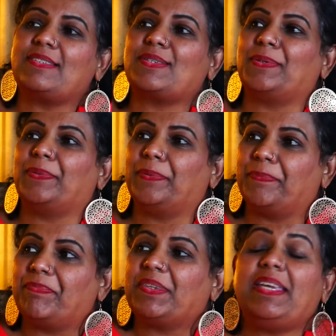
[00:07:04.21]

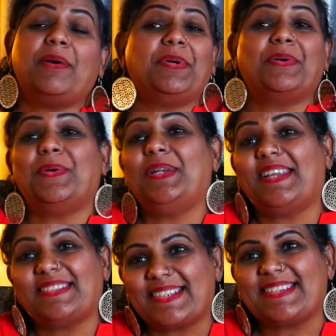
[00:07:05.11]
So yeah, we're all
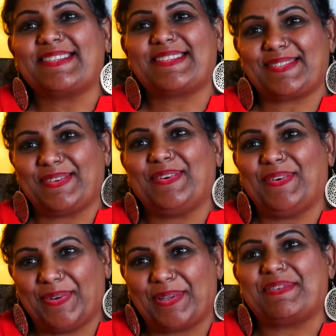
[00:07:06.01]
Londoners,
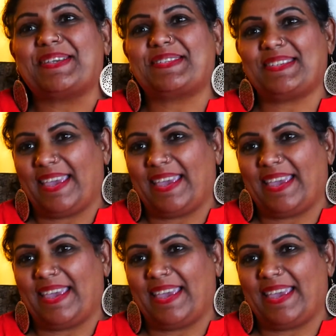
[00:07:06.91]
all of us.